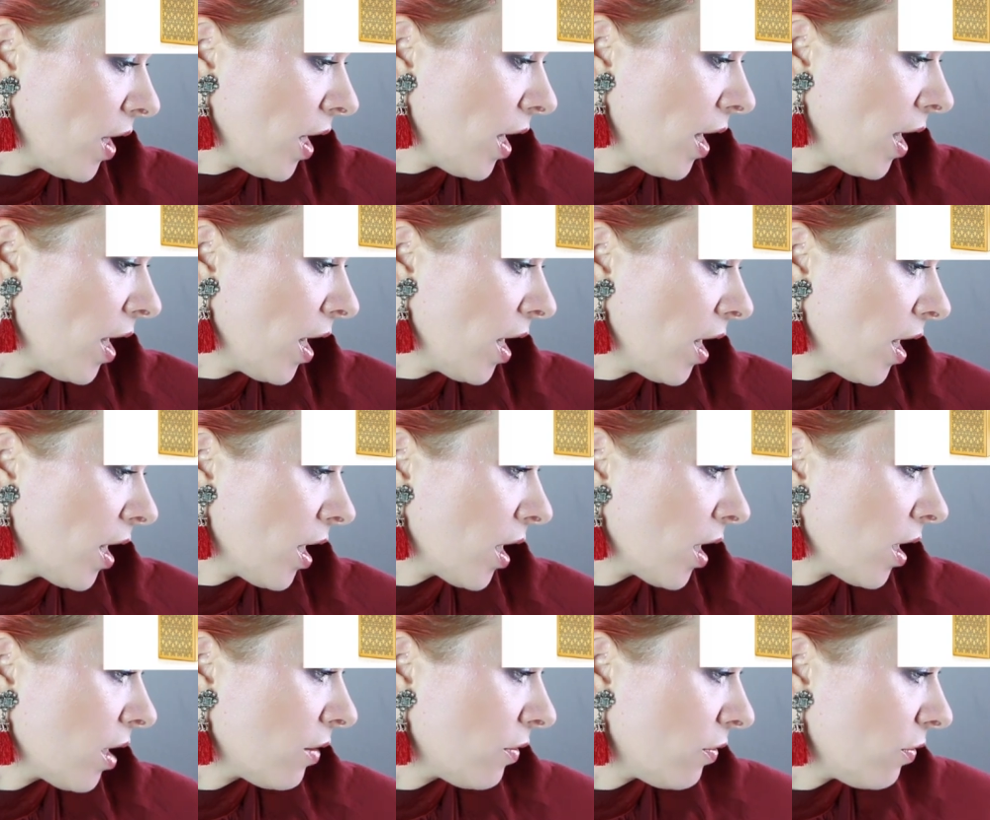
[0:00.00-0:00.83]

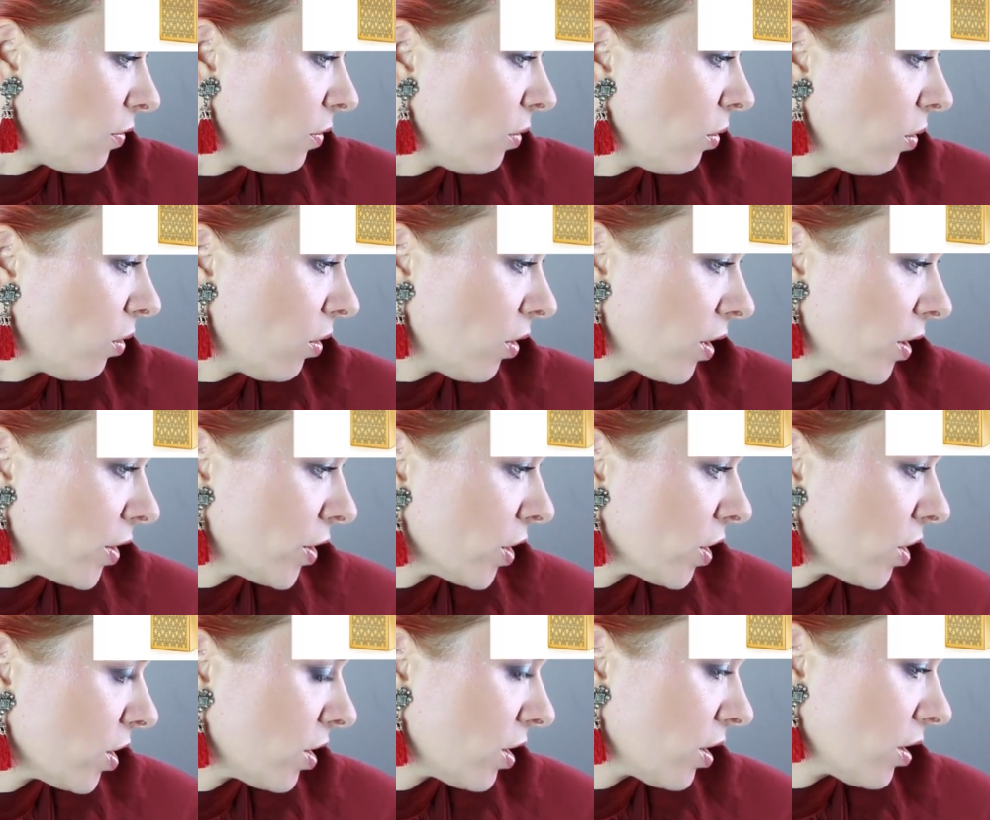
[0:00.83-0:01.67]
air for
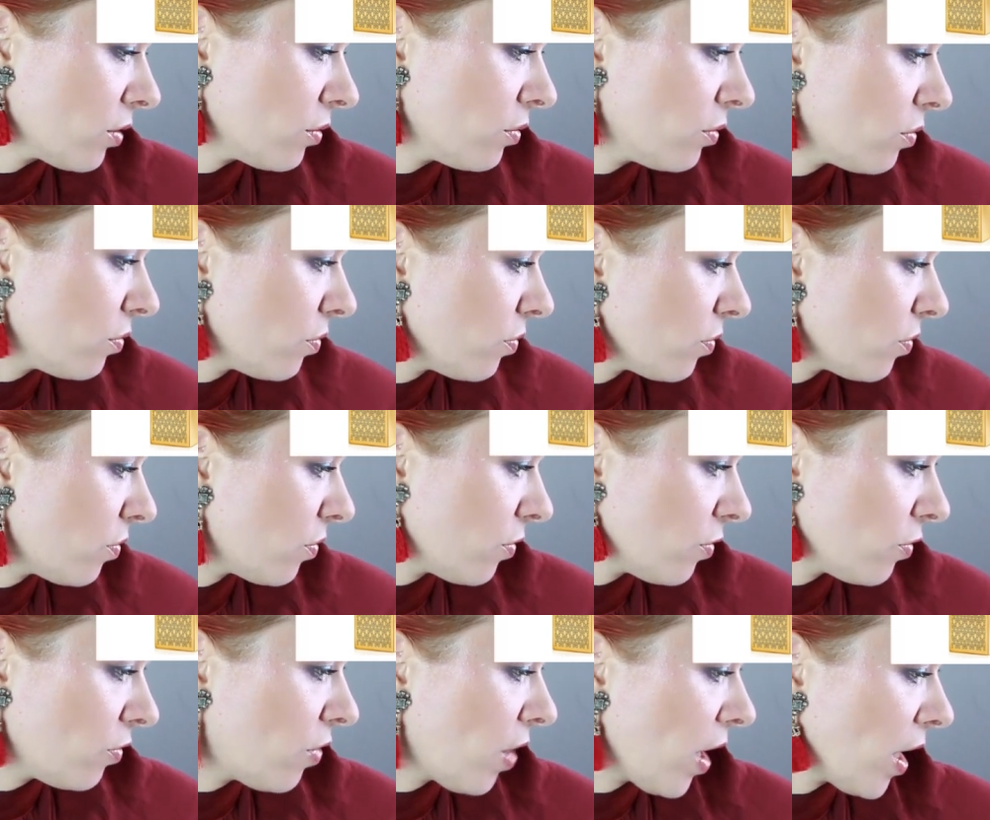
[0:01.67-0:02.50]
just the
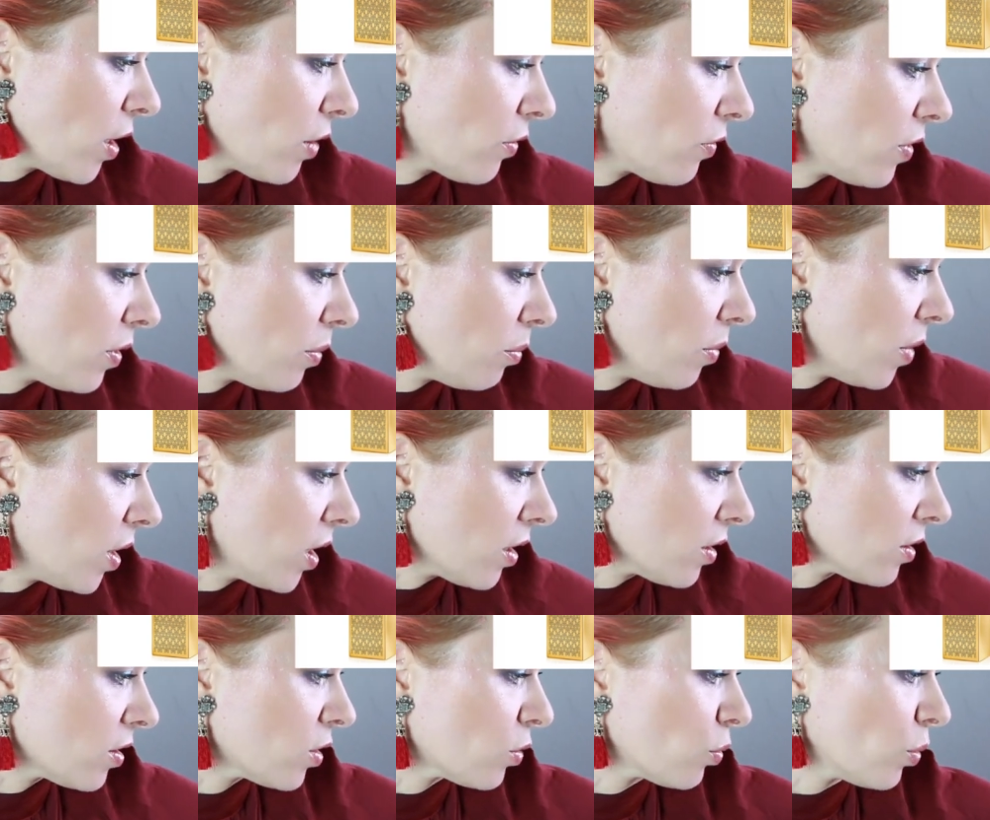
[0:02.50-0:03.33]

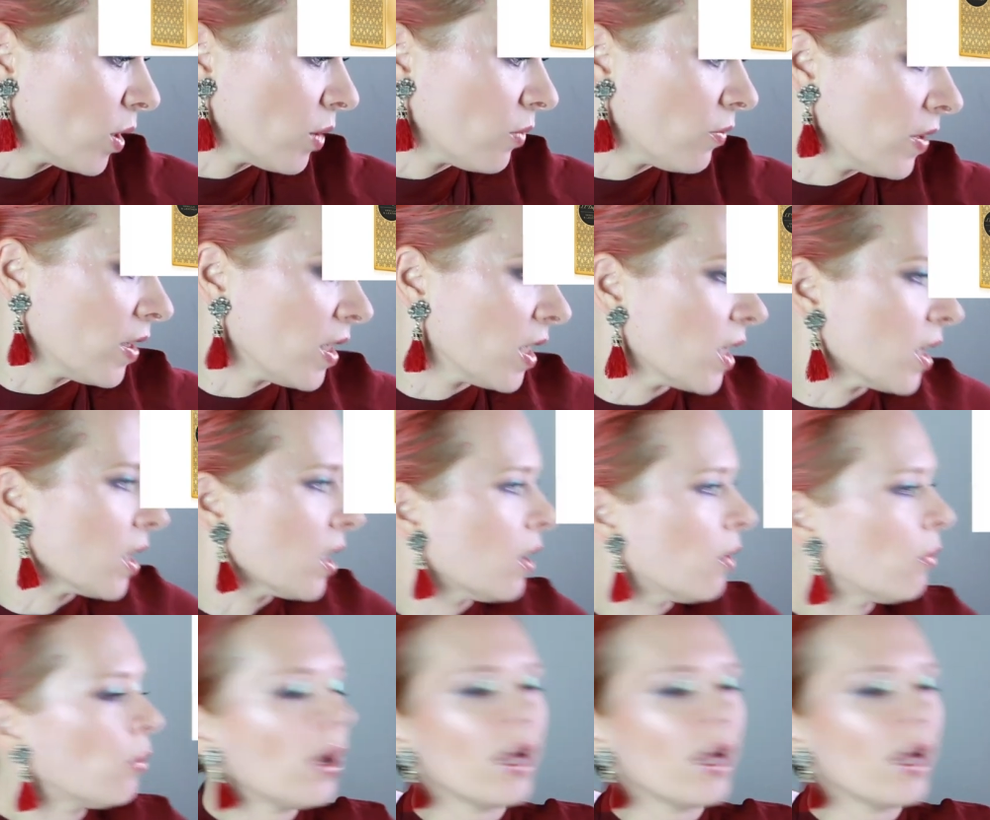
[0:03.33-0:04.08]
run-of-the-mill sweet vanilla.